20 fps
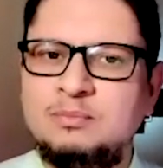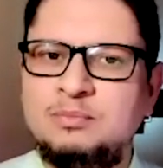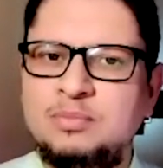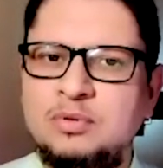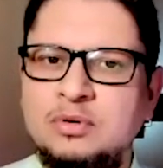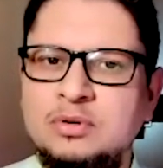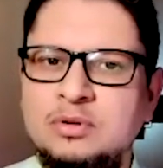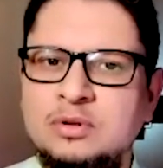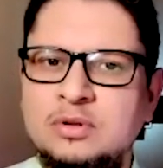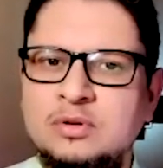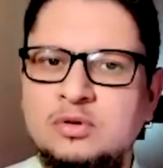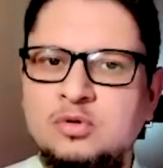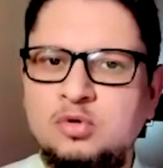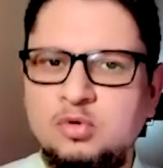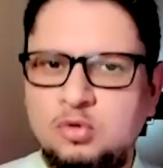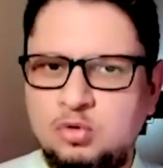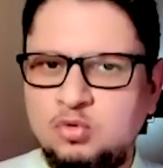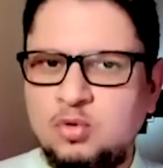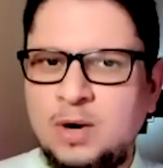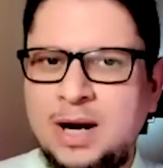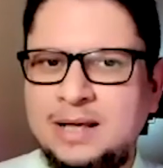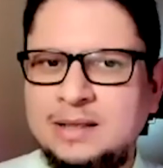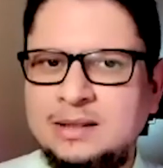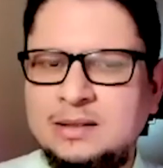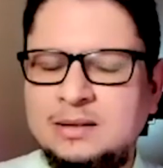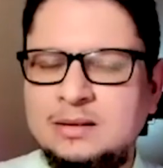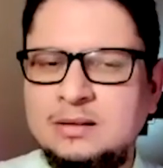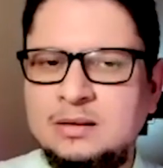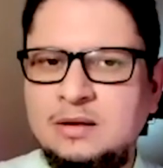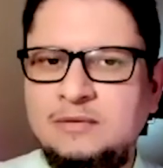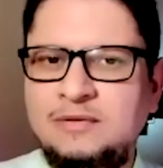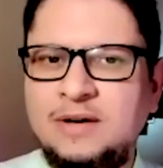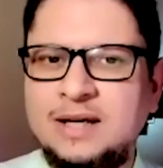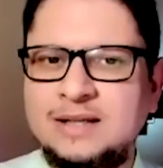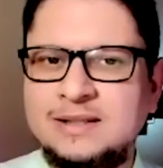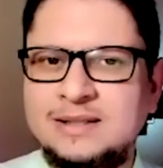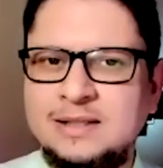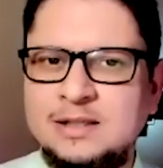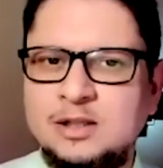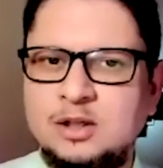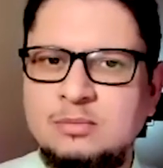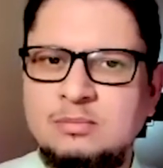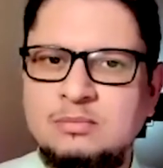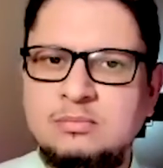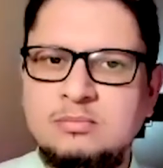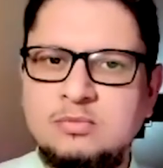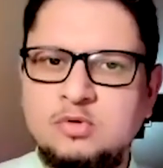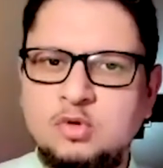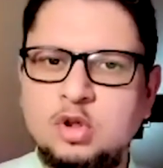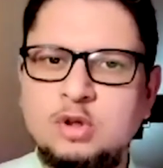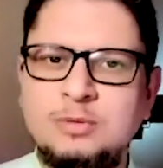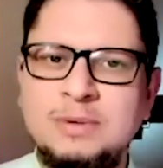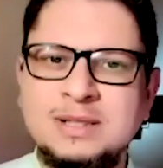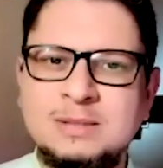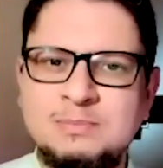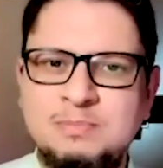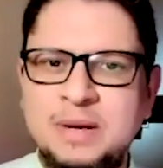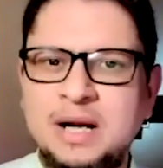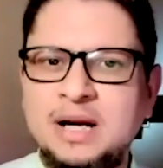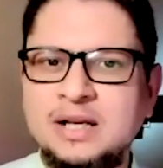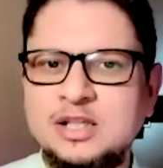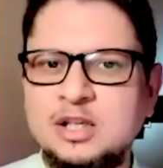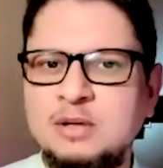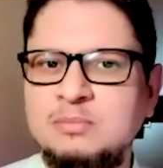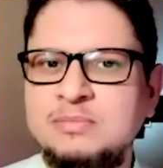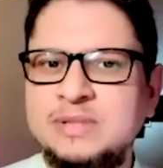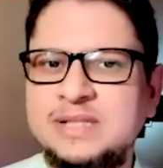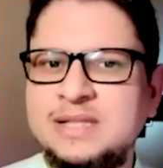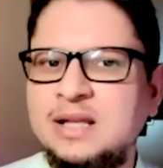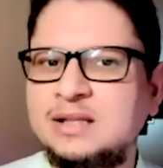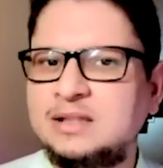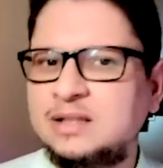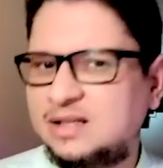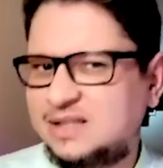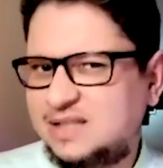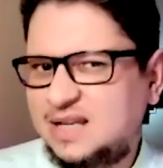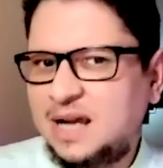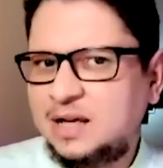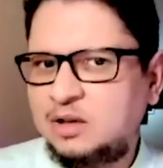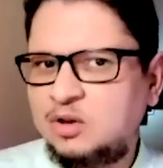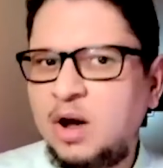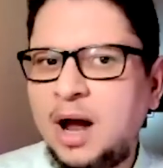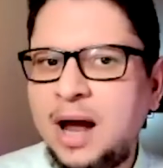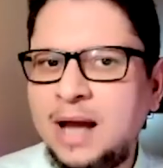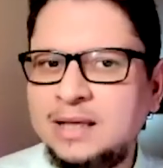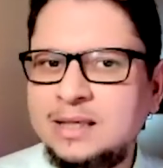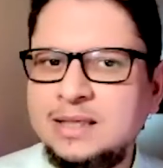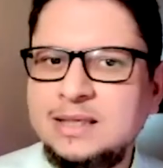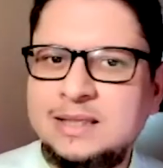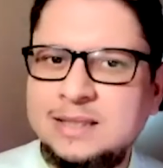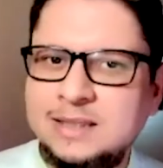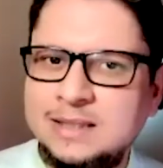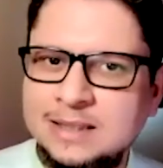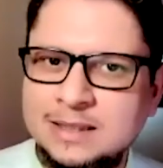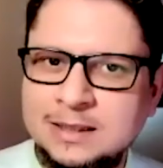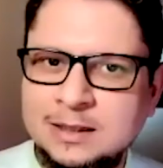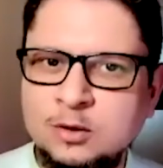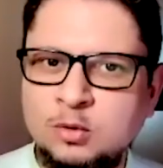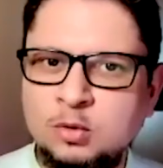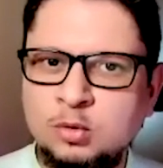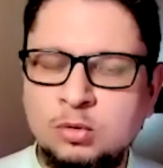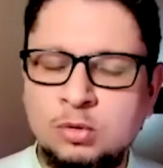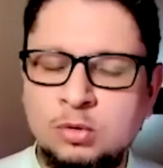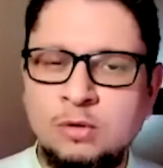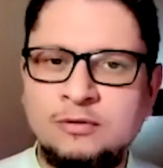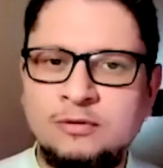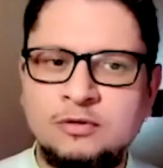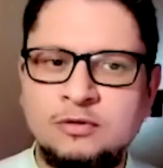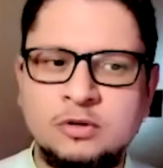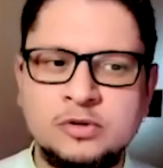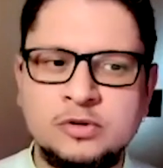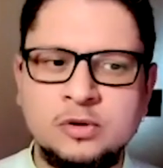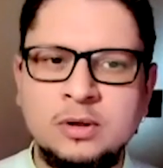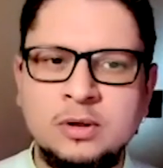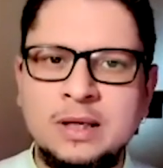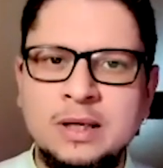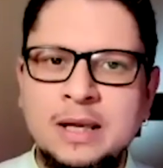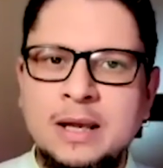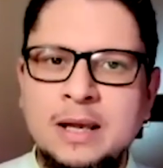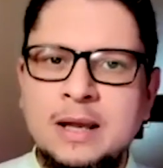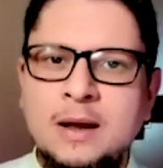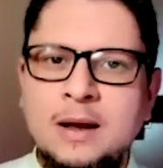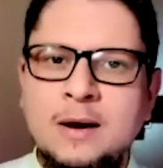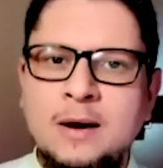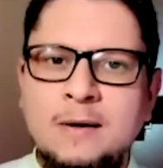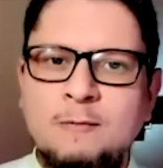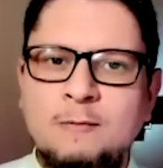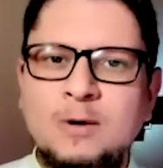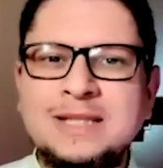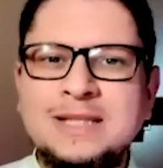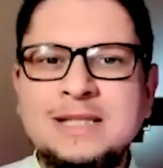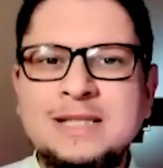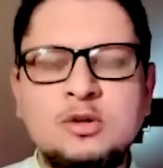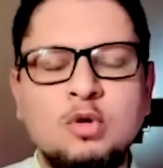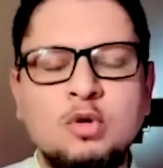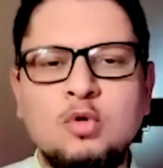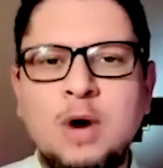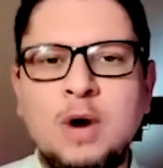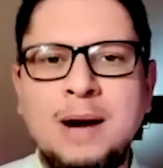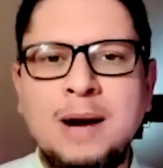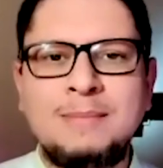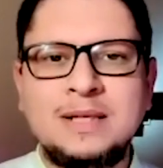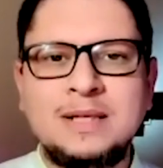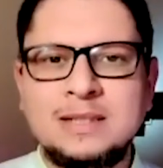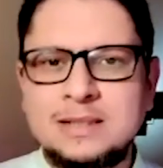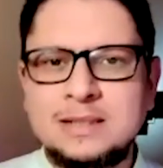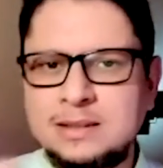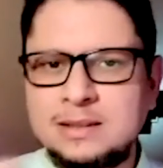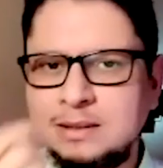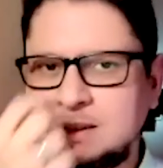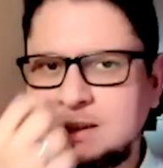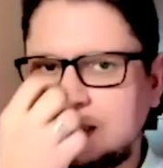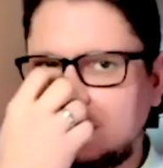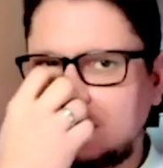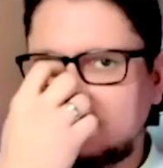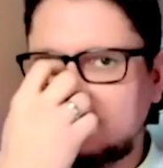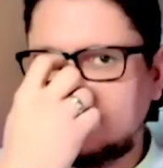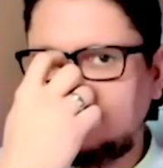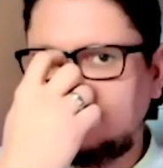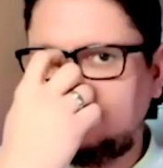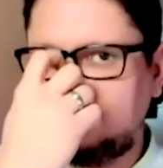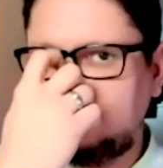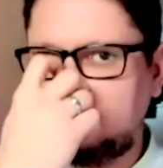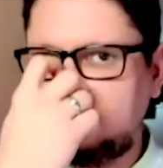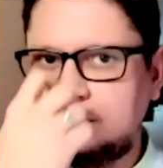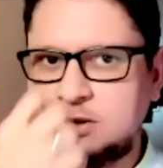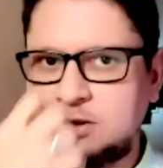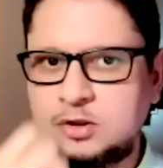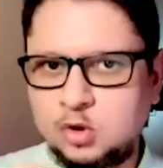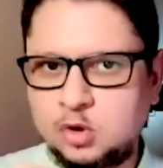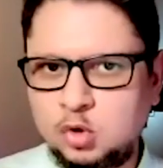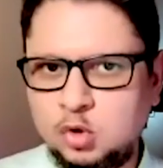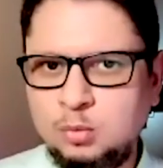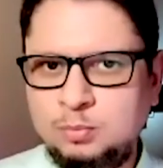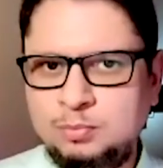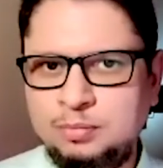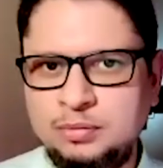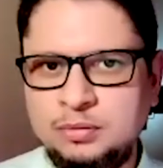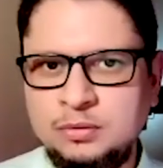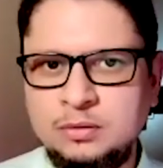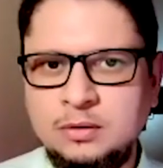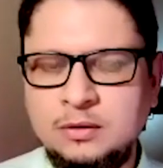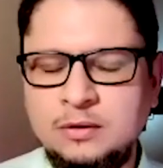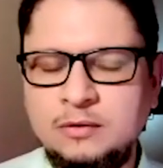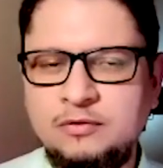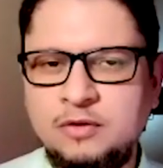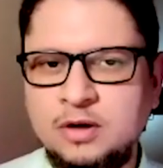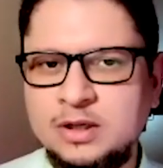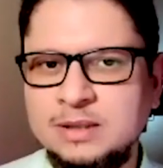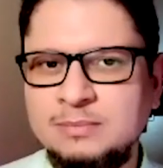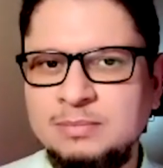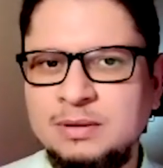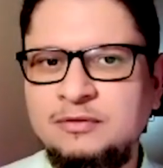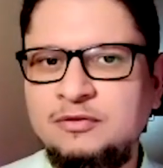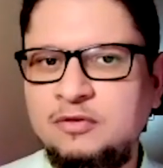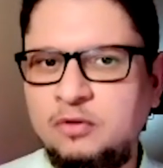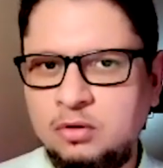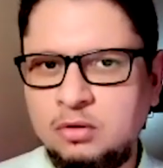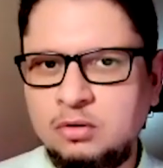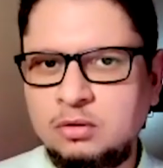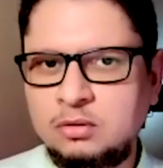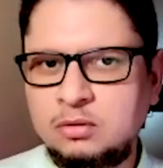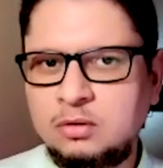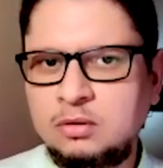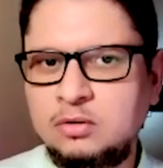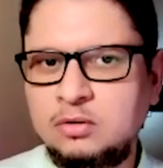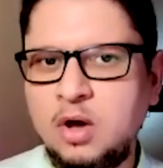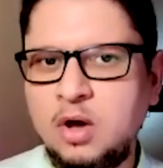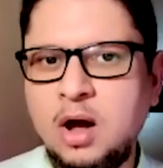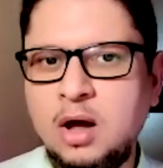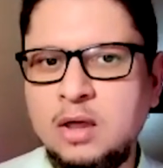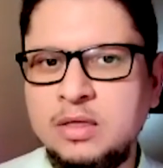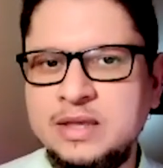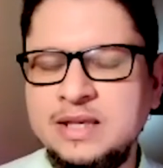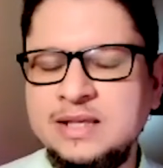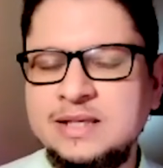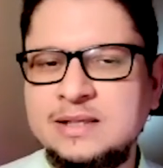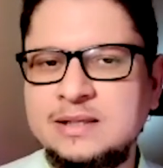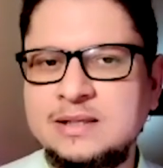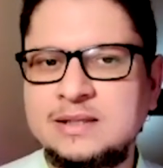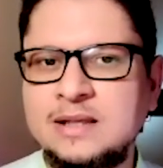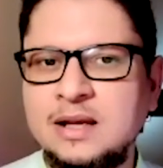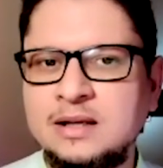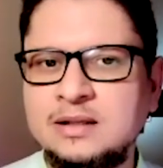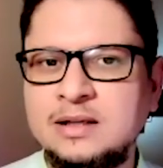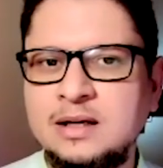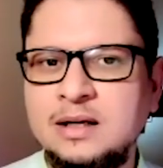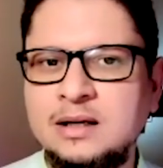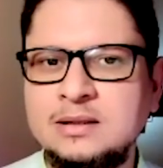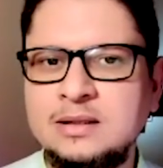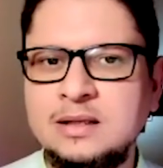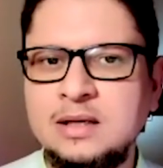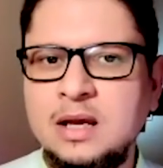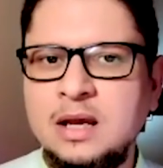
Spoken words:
point to write, if I can say, some documents per some standards like the IEC 62304. So what is the requirements in terms of soup, for example, for this standard?